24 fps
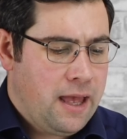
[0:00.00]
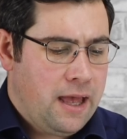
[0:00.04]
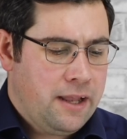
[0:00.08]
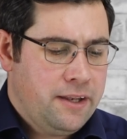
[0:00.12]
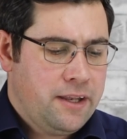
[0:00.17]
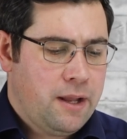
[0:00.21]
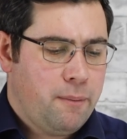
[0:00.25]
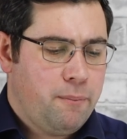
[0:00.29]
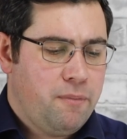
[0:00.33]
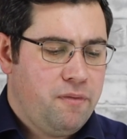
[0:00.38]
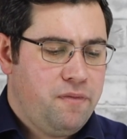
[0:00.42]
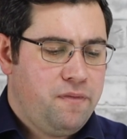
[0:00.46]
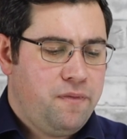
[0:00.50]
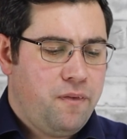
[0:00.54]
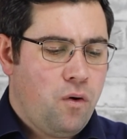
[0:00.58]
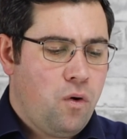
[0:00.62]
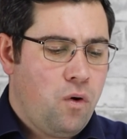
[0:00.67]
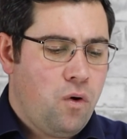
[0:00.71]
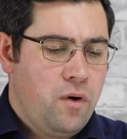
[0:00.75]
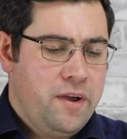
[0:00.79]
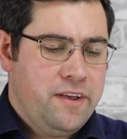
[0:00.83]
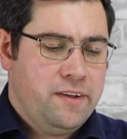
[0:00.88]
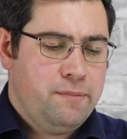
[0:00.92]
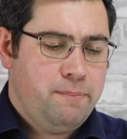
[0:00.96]
Number
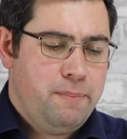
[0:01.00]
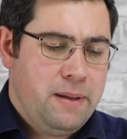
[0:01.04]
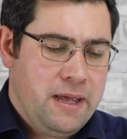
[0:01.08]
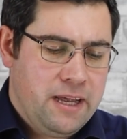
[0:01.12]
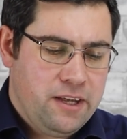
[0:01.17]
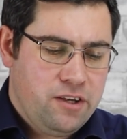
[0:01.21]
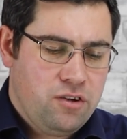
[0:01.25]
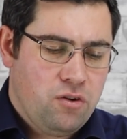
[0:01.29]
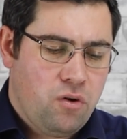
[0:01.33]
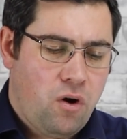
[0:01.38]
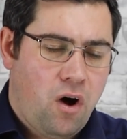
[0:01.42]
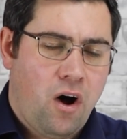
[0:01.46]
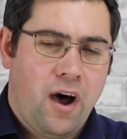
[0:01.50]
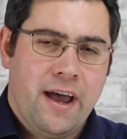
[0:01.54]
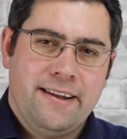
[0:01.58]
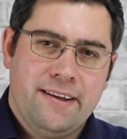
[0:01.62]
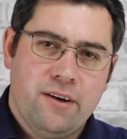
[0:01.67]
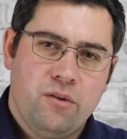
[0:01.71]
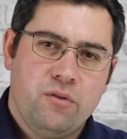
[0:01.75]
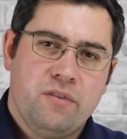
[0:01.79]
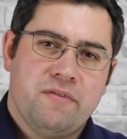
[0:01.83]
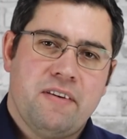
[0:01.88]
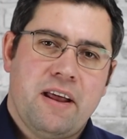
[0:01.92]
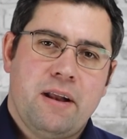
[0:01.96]
4 is pick your
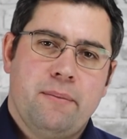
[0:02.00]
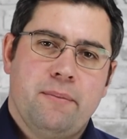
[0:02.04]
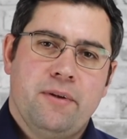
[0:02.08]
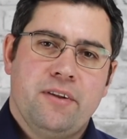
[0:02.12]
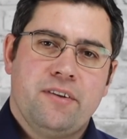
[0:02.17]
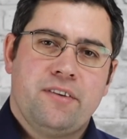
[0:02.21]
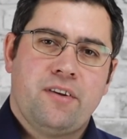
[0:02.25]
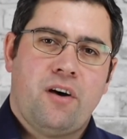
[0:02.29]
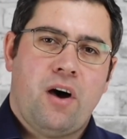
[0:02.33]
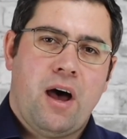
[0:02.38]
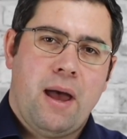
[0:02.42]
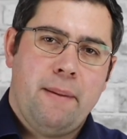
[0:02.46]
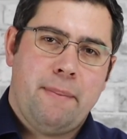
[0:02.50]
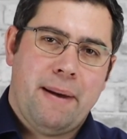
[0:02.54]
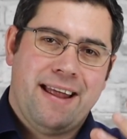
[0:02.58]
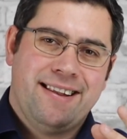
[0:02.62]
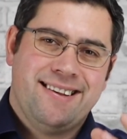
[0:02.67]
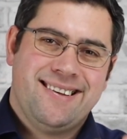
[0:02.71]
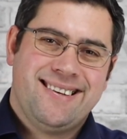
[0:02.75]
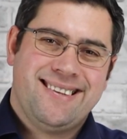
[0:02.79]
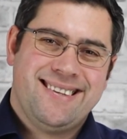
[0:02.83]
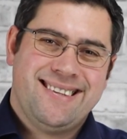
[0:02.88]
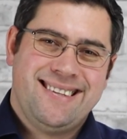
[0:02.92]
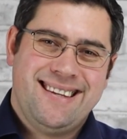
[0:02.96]
ideal development type and
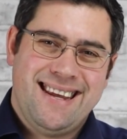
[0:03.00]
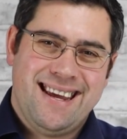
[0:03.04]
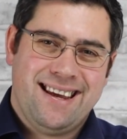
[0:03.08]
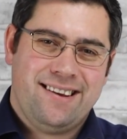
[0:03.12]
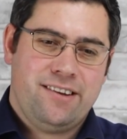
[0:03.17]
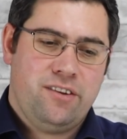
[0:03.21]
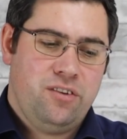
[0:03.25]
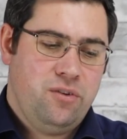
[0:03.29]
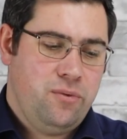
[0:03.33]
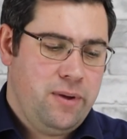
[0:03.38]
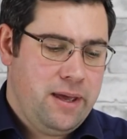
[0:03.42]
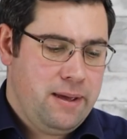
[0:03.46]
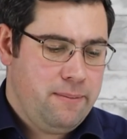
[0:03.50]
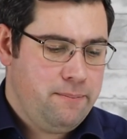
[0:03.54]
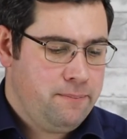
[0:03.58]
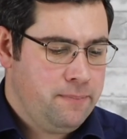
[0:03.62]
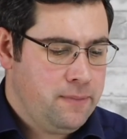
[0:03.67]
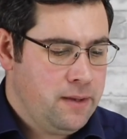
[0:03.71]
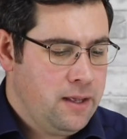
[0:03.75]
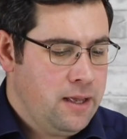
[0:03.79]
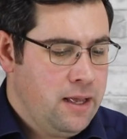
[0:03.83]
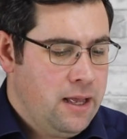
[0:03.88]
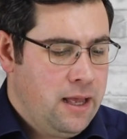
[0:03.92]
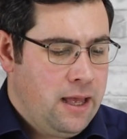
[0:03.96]
stick to it.